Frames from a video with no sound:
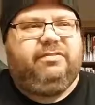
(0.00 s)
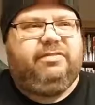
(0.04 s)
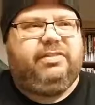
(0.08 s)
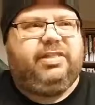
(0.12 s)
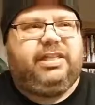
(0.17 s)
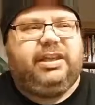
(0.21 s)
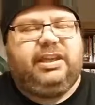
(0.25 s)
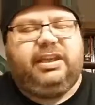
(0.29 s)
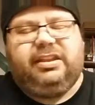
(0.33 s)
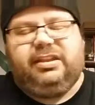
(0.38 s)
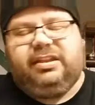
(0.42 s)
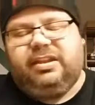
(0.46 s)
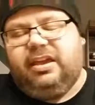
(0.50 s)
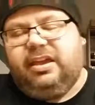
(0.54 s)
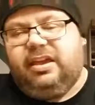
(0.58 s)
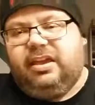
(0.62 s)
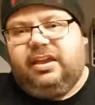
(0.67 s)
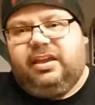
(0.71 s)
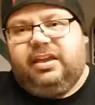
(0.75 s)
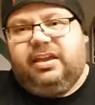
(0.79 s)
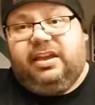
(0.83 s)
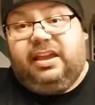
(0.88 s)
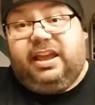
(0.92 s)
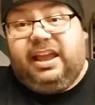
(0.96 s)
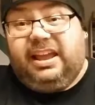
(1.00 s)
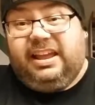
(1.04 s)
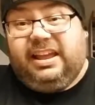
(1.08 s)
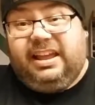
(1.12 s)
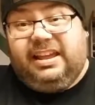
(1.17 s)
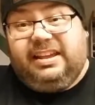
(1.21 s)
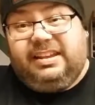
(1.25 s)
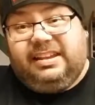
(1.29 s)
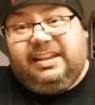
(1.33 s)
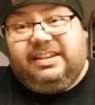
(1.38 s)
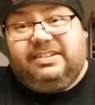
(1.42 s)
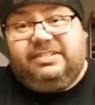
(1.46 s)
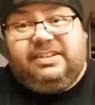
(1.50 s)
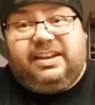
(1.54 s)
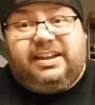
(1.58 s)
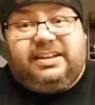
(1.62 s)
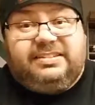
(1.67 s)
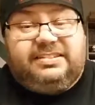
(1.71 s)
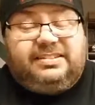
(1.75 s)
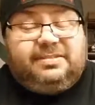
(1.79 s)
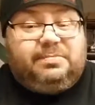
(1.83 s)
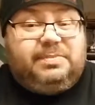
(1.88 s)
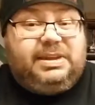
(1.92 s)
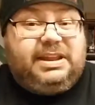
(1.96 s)
and It's got some
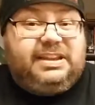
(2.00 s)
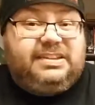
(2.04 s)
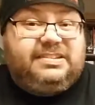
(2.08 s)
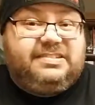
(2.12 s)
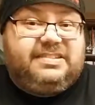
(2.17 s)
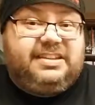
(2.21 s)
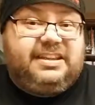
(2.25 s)
neat scenes,